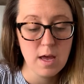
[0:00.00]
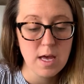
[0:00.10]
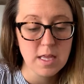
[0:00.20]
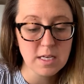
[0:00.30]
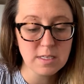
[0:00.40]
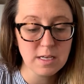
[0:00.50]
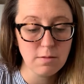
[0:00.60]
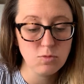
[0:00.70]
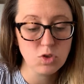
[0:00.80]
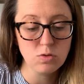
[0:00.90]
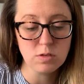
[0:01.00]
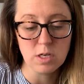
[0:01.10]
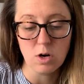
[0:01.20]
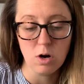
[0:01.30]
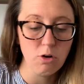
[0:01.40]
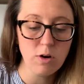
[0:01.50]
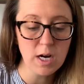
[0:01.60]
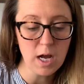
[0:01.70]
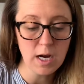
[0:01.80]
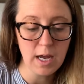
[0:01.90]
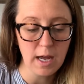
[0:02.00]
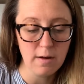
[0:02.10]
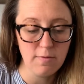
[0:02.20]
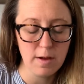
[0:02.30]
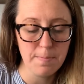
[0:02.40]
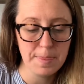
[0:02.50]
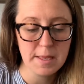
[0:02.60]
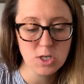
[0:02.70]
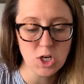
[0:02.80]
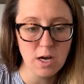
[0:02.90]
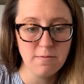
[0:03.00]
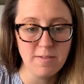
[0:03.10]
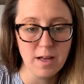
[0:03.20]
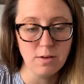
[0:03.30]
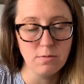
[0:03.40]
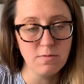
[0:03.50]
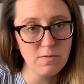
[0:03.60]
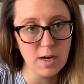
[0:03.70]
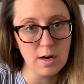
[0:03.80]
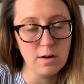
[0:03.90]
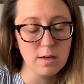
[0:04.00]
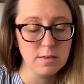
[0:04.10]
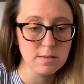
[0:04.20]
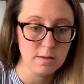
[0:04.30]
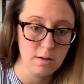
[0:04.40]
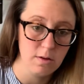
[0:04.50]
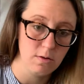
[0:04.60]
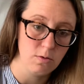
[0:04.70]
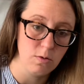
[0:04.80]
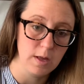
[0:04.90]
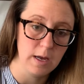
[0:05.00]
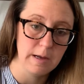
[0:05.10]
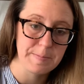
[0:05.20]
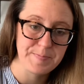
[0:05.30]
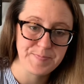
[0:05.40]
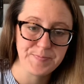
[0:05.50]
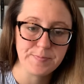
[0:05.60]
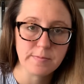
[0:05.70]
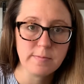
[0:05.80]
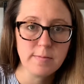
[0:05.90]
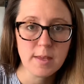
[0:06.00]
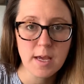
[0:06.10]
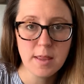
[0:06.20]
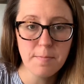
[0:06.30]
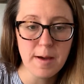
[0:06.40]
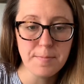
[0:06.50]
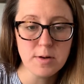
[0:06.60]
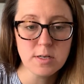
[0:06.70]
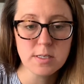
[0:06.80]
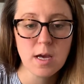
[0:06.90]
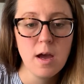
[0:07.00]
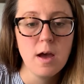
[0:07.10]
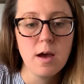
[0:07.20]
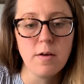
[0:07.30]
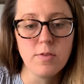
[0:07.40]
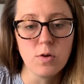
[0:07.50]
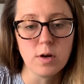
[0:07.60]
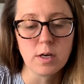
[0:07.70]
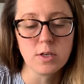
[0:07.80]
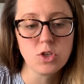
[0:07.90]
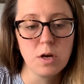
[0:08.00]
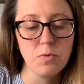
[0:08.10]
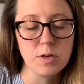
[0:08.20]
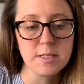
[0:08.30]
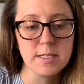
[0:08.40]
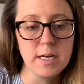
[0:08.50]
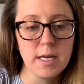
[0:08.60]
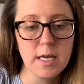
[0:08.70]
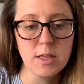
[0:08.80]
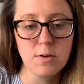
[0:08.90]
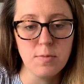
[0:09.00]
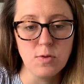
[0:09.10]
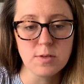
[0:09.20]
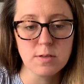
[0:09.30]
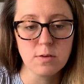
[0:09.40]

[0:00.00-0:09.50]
This time Susan hurried on ahead of him. John followed very slowly. The members of the orchestra were sitting in